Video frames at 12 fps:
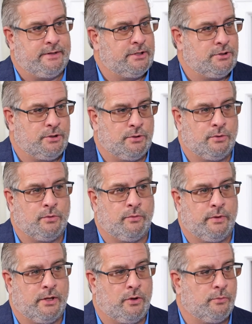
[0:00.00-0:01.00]
an issue
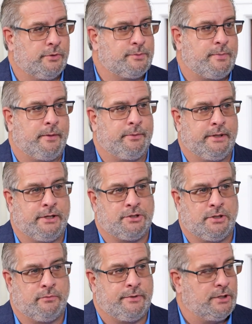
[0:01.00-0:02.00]
with a homeless
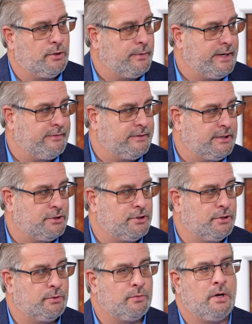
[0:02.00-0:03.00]
population. We know we have an
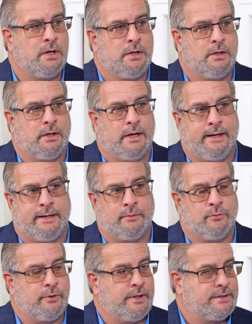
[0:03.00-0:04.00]
issue
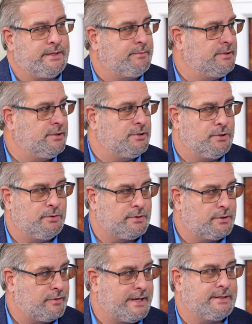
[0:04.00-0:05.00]
with a substance
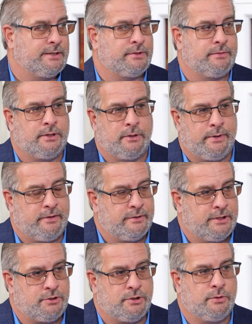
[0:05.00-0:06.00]
use crisis. We know we have
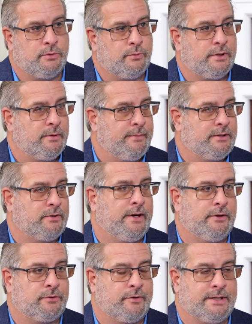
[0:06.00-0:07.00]
an issue with a mental
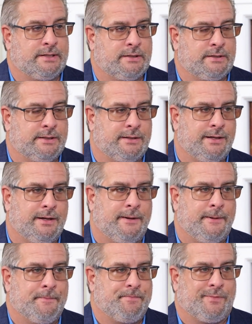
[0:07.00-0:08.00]
health crisis. And
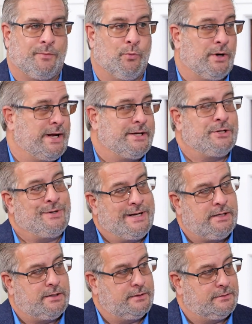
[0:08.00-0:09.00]
we're not
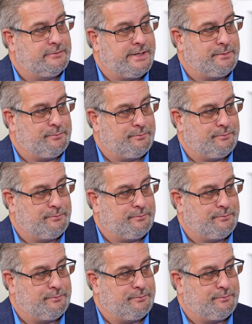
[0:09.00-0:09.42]
unique, right?